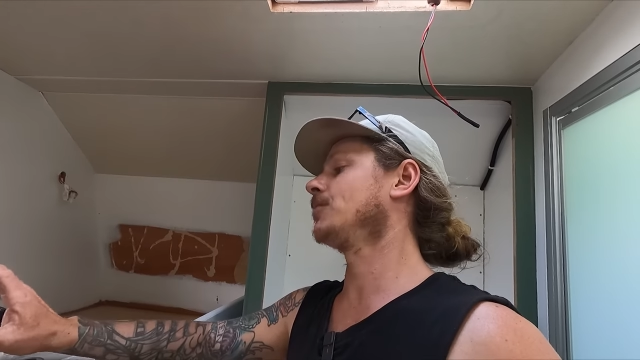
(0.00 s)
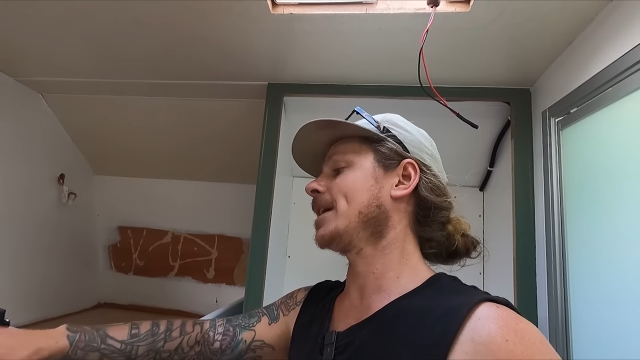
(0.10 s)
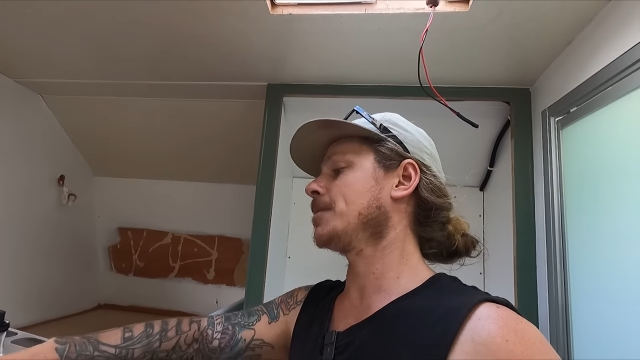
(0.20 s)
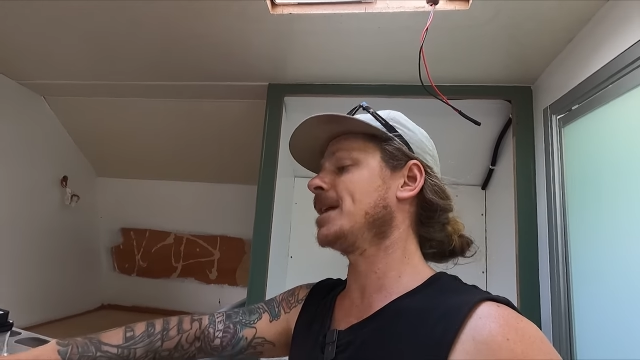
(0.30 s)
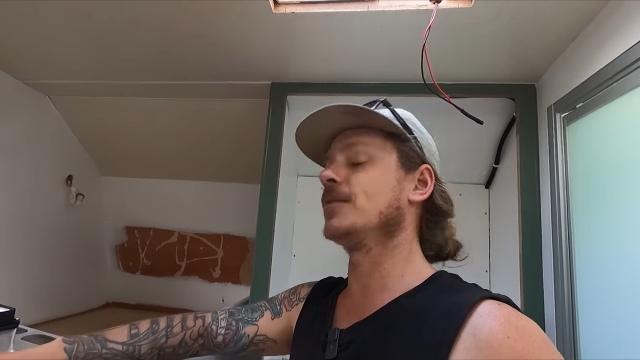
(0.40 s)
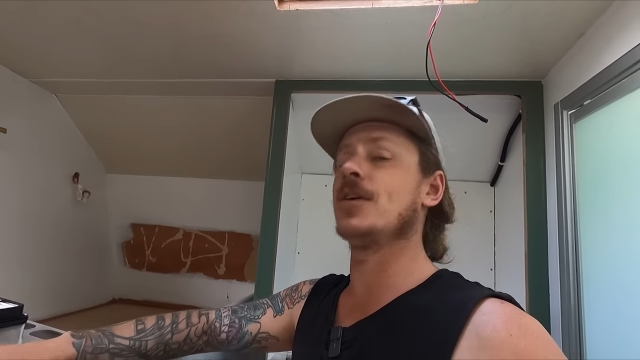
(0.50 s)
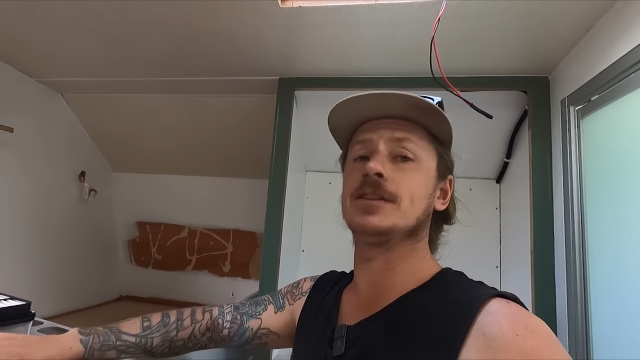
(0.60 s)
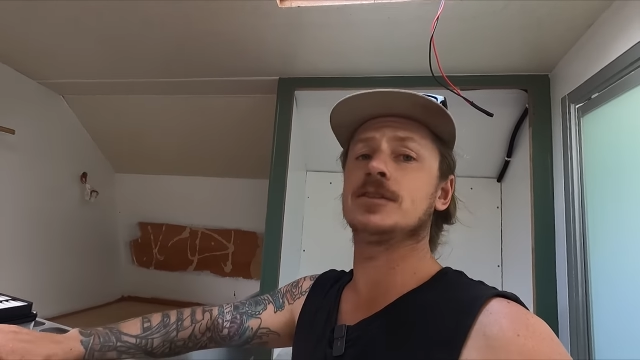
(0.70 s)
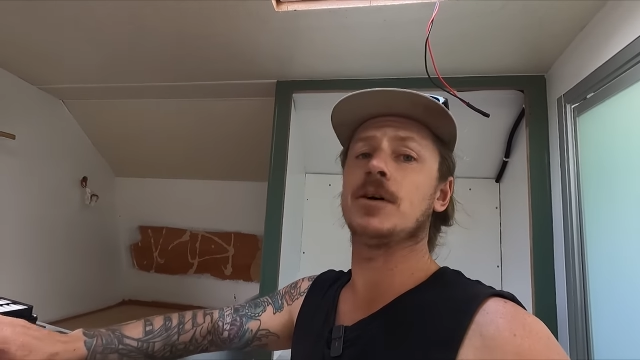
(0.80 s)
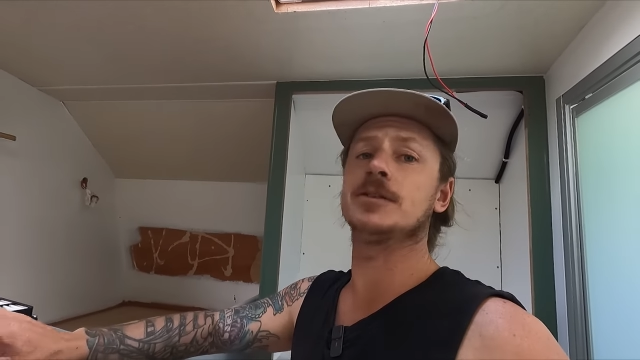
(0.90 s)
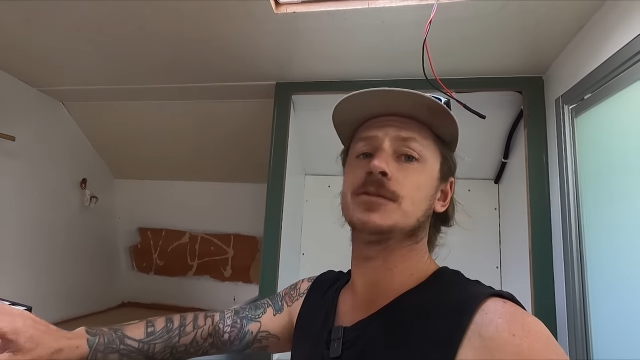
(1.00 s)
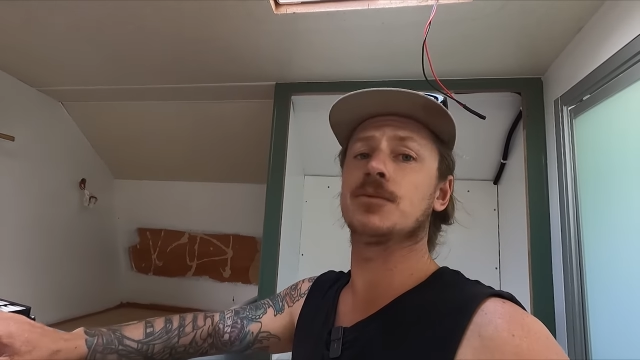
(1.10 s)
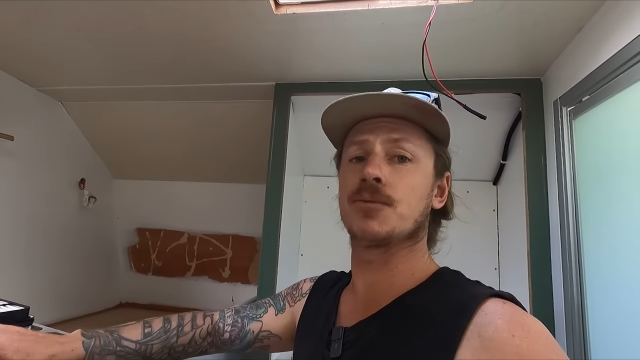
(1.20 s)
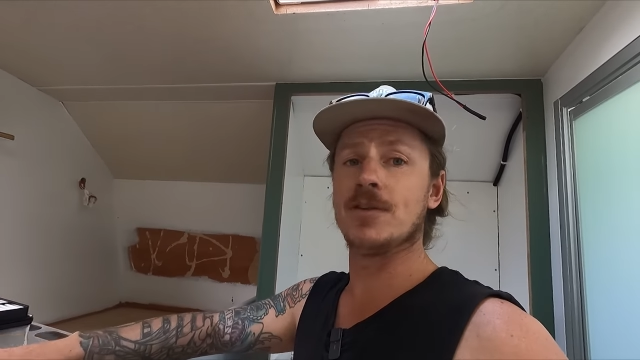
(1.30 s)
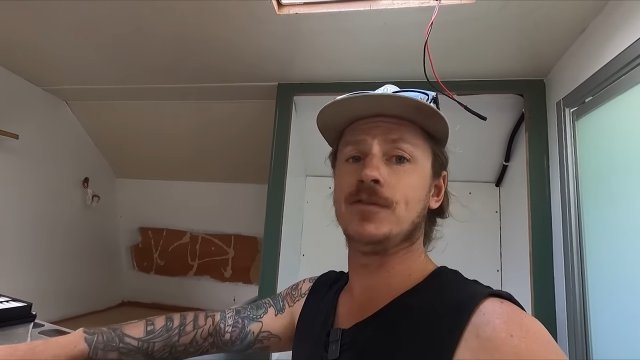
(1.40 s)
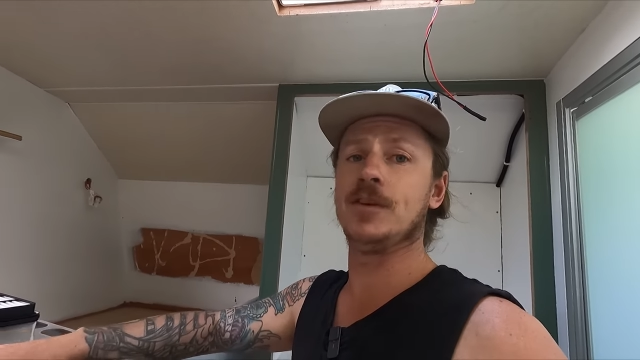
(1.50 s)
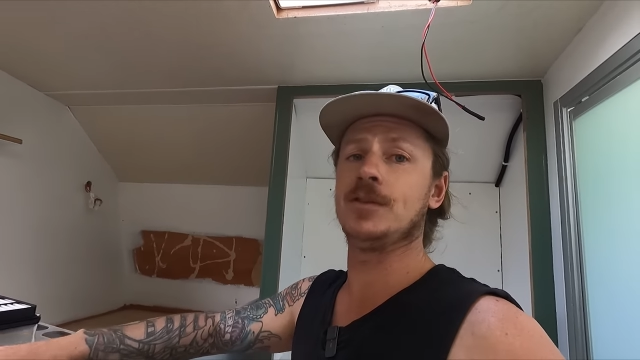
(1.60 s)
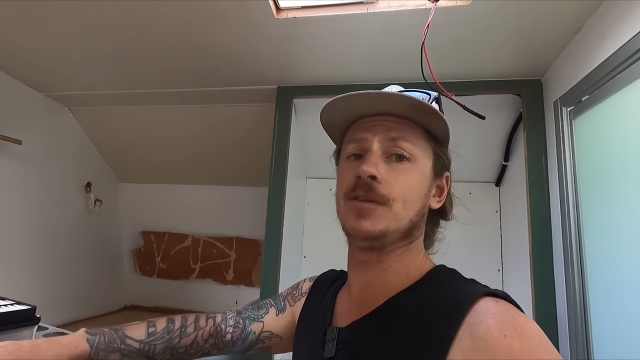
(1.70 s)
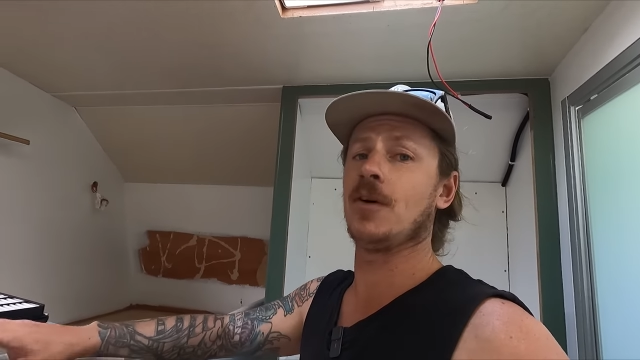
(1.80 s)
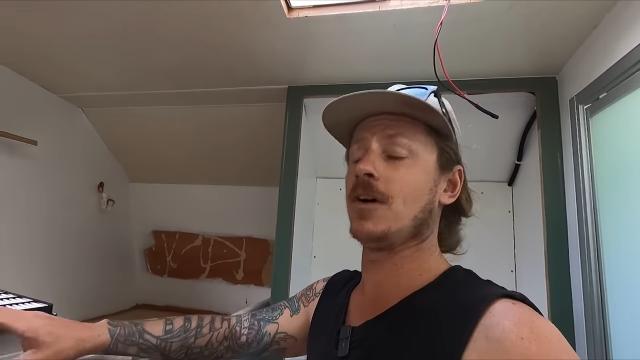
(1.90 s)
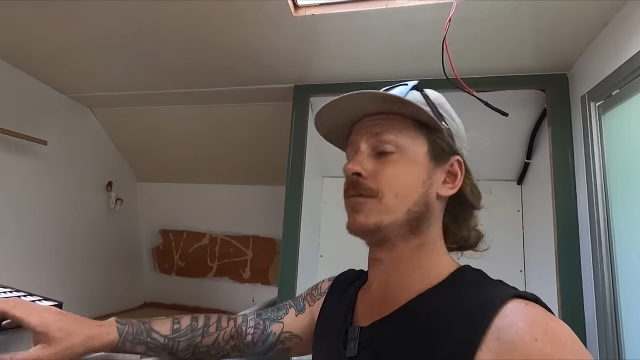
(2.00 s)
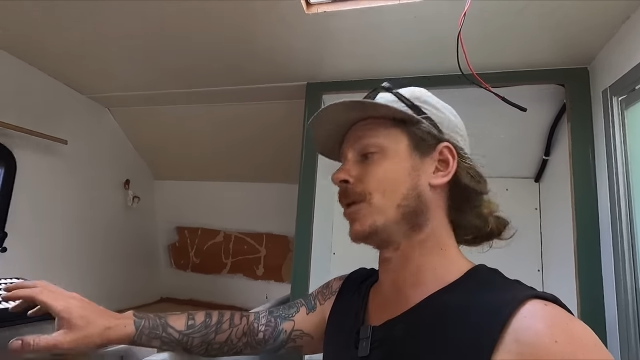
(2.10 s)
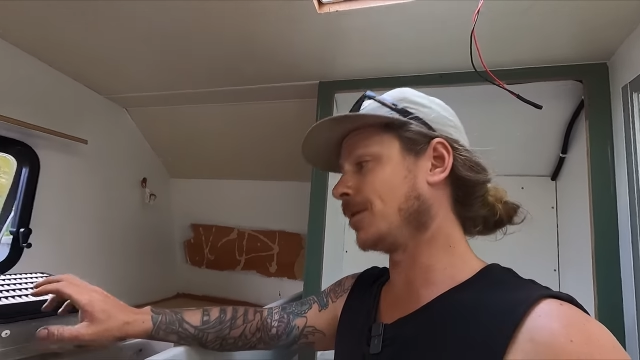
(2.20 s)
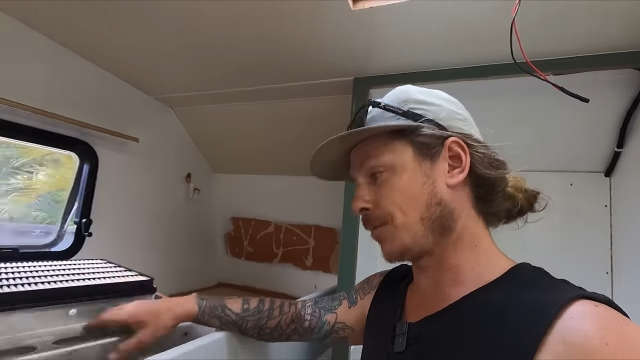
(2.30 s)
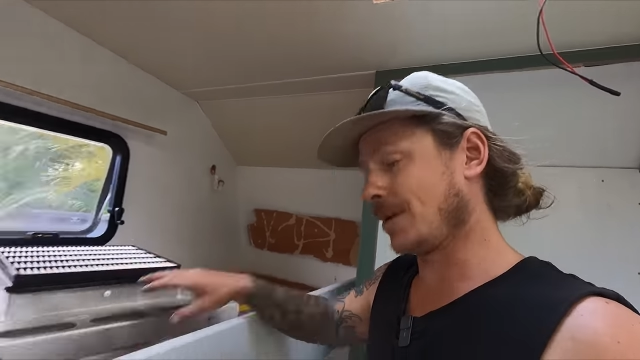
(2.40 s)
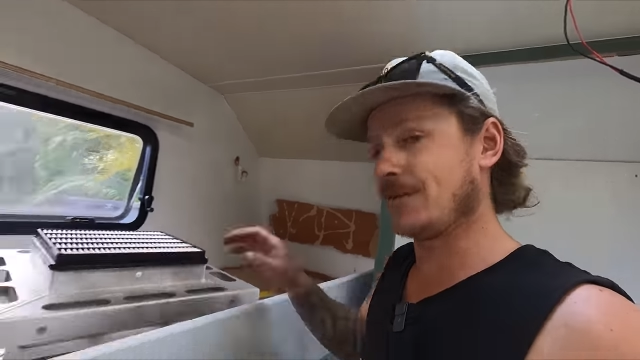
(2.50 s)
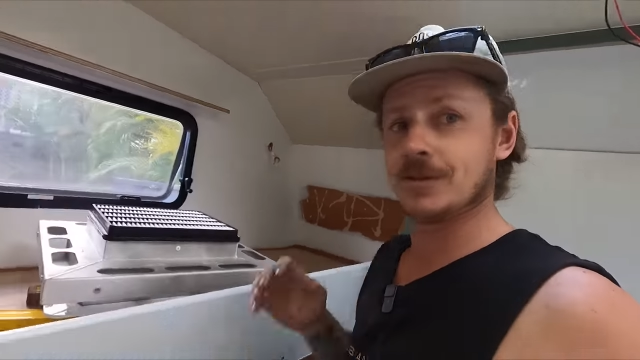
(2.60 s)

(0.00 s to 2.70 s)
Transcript: recommend a vent size of three fifty-five by three